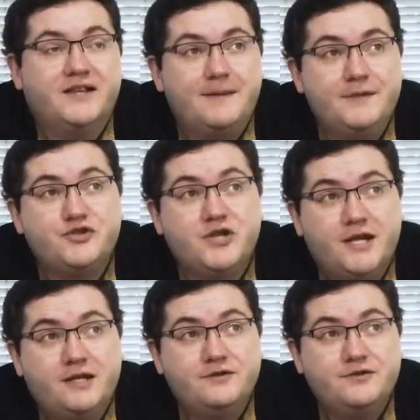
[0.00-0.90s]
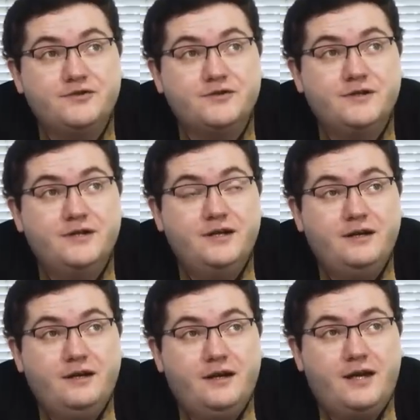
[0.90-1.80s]
climate change
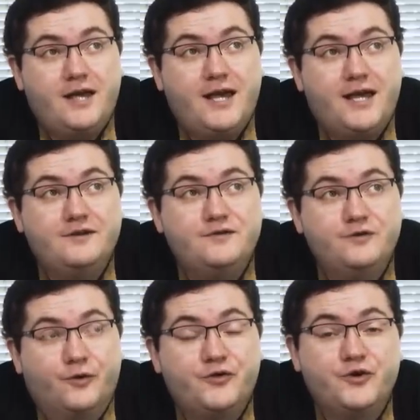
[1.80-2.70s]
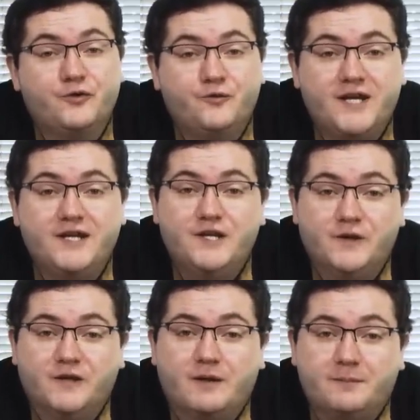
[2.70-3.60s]
and North Korean nuclear